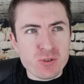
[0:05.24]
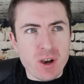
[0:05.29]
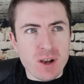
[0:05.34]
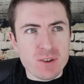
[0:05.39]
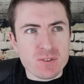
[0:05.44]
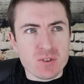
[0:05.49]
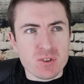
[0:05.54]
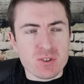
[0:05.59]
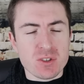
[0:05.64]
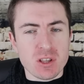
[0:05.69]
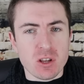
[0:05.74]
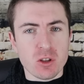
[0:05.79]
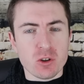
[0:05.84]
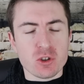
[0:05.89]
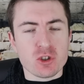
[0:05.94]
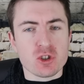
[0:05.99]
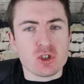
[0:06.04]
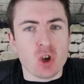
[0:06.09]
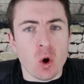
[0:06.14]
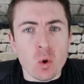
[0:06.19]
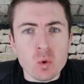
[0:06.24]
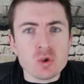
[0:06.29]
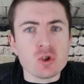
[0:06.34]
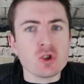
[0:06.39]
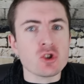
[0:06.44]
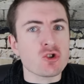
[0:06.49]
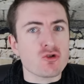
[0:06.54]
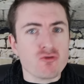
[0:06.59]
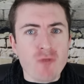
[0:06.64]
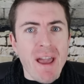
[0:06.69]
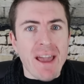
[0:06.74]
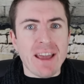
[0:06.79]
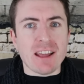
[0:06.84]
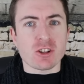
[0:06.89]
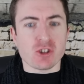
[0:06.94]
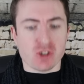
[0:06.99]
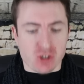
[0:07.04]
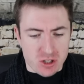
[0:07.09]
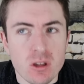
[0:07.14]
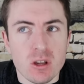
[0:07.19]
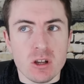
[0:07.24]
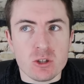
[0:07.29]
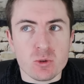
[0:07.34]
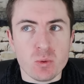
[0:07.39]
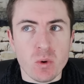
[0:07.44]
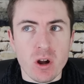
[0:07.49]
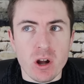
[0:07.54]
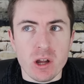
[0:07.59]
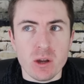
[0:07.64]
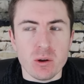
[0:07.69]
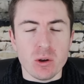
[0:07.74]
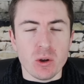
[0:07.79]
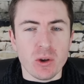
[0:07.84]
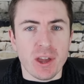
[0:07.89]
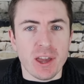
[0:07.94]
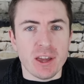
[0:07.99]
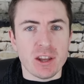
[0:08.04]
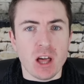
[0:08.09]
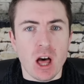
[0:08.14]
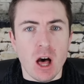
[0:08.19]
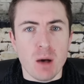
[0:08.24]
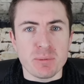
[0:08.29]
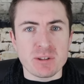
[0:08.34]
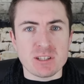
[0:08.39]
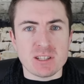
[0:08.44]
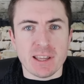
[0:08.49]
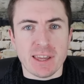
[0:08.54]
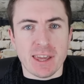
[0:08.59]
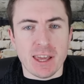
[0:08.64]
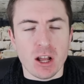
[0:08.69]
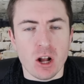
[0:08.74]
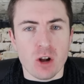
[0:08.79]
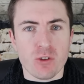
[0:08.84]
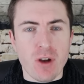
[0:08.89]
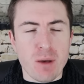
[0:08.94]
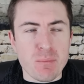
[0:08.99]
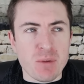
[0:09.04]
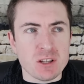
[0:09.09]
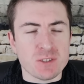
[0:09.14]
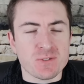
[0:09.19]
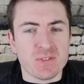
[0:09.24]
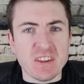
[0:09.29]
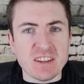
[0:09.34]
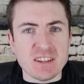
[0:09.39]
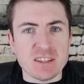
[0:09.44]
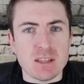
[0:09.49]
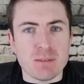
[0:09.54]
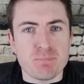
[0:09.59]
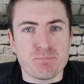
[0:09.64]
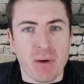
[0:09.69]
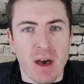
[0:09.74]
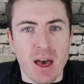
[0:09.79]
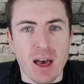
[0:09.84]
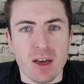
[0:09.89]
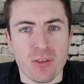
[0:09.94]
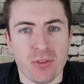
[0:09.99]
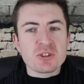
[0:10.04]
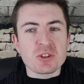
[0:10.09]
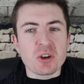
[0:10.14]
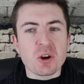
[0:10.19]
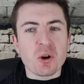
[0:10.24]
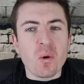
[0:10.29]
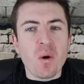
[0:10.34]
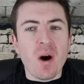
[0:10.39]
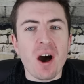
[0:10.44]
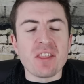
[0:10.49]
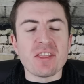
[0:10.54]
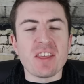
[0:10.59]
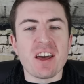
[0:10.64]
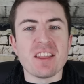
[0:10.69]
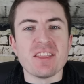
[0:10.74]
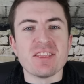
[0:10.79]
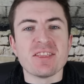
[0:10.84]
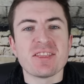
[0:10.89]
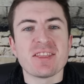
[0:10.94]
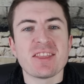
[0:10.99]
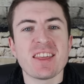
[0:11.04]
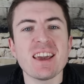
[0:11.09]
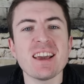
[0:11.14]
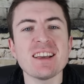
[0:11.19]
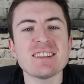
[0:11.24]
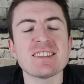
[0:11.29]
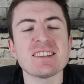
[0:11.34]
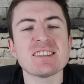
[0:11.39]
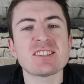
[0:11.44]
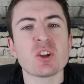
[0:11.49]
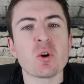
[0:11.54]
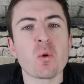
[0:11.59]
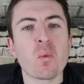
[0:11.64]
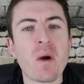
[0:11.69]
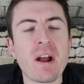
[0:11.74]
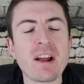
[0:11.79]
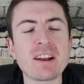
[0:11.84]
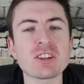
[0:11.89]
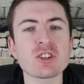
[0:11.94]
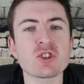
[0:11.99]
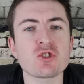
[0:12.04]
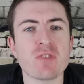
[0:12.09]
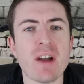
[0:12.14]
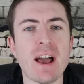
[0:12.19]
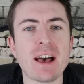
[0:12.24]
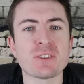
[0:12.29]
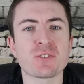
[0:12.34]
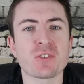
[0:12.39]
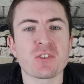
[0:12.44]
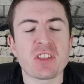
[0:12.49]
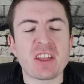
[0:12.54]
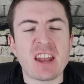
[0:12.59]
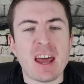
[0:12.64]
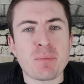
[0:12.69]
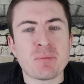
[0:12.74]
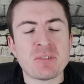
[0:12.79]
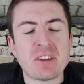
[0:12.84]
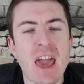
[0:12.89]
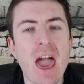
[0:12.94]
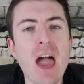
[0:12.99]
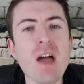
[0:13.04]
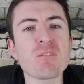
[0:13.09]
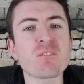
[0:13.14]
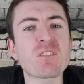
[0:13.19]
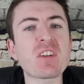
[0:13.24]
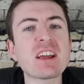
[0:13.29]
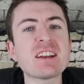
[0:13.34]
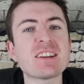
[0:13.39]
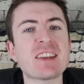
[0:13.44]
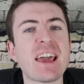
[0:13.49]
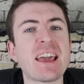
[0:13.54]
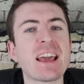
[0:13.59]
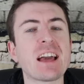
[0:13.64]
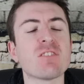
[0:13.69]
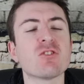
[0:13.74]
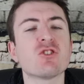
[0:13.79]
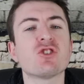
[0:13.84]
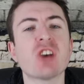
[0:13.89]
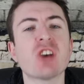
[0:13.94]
transfers that look so strange. You swear you're looking at hobbits licking your grandma's feet in the bath? So go on then. This is the weirdest transfer that happened every day of